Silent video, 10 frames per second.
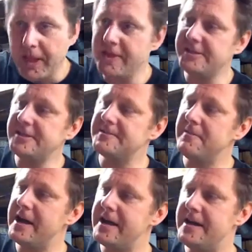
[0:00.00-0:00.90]
This is
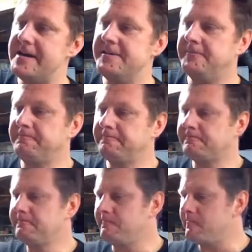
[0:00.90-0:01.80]
my, I
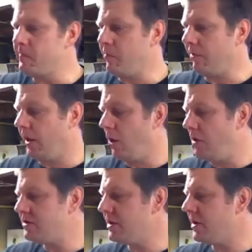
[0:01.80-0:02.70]

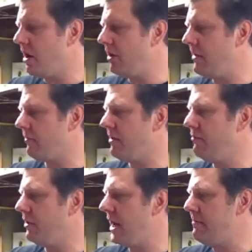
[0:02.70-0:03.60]
was going to call it my Green
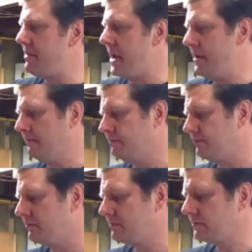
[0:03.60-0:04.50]
Bullet IPA.
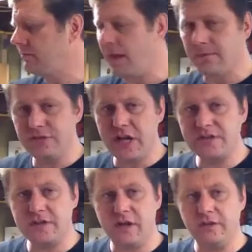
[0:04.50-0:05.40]
I'm
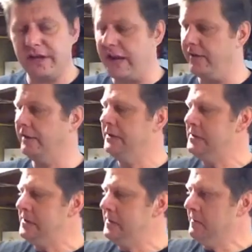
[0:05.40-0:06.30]
changing it all together.
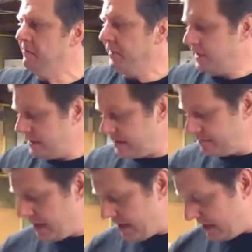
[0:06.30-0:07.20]
This
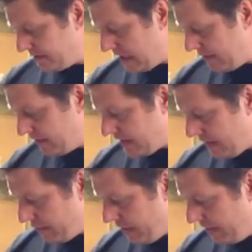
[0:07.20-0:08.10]
is my Sammy's Amber